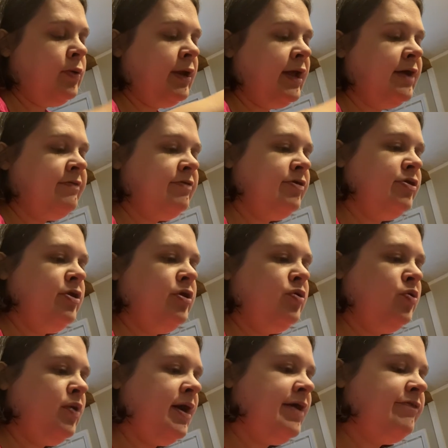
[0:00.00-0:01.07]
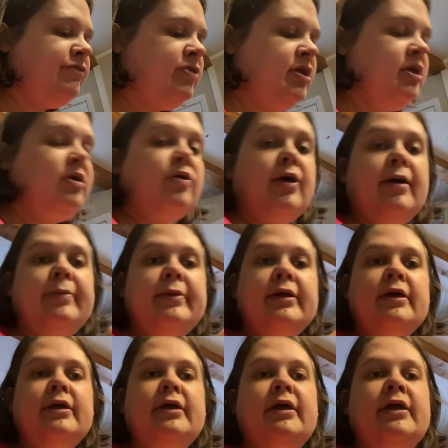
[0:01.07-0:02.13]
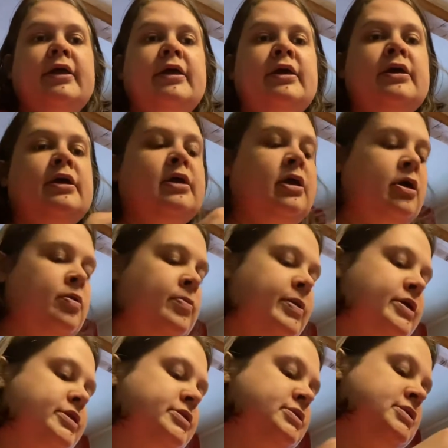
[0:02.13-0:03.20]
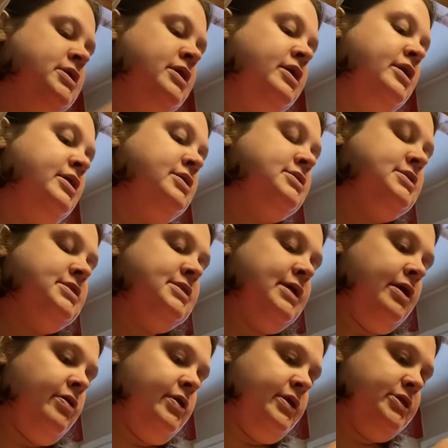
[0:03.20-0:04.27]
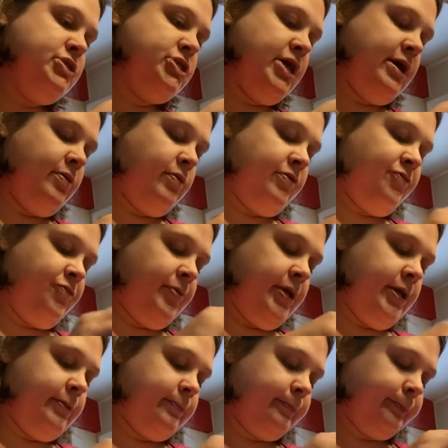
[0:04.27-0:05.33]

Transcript: whatever you do, crafty, grab it and come and sit down and chat with me.